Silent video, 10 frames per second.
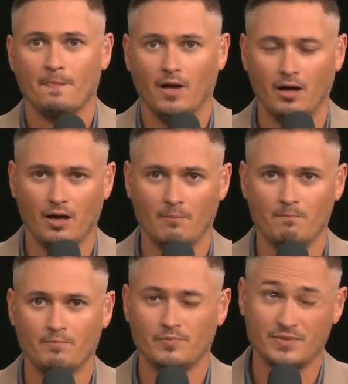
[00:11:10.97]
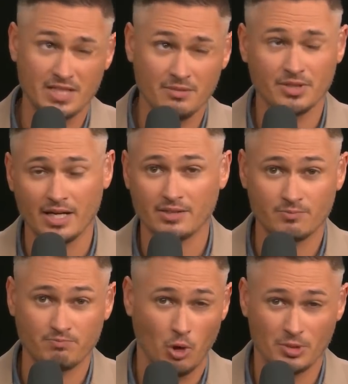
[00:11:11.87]
Um, seemed like
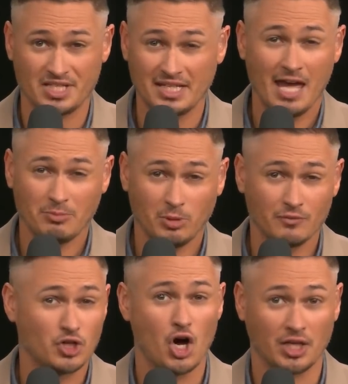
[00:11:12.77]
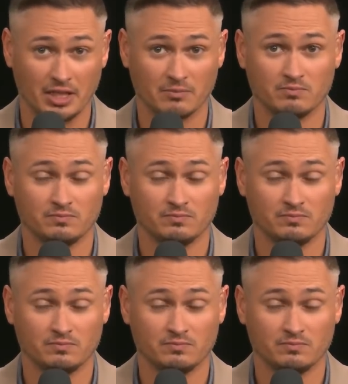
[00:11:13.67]
almost incapable of talking.